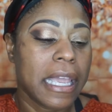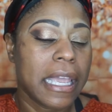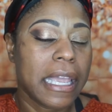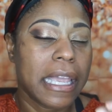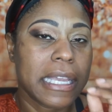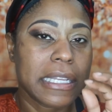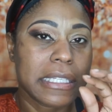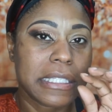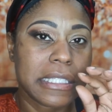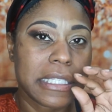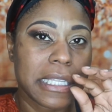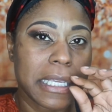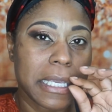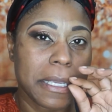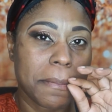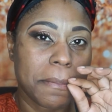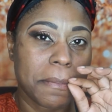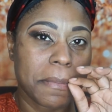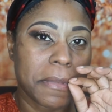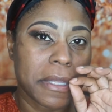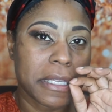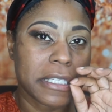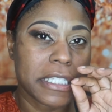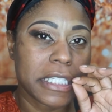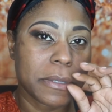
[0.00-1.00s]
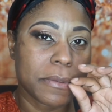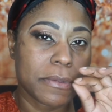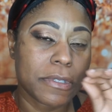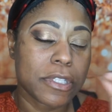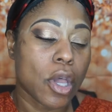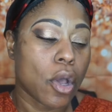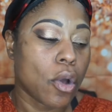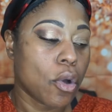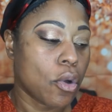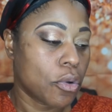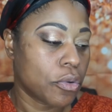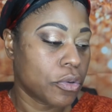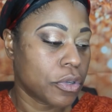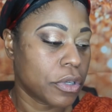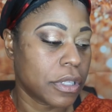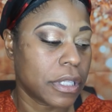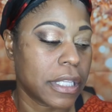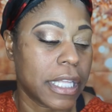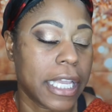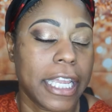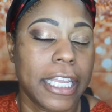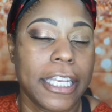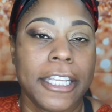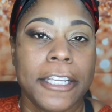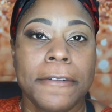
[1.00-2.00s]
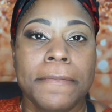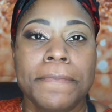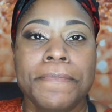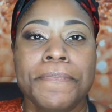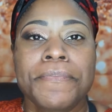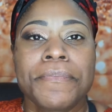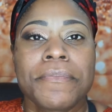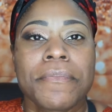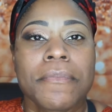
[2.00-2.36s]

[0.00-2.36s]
It seemed she was an older lady,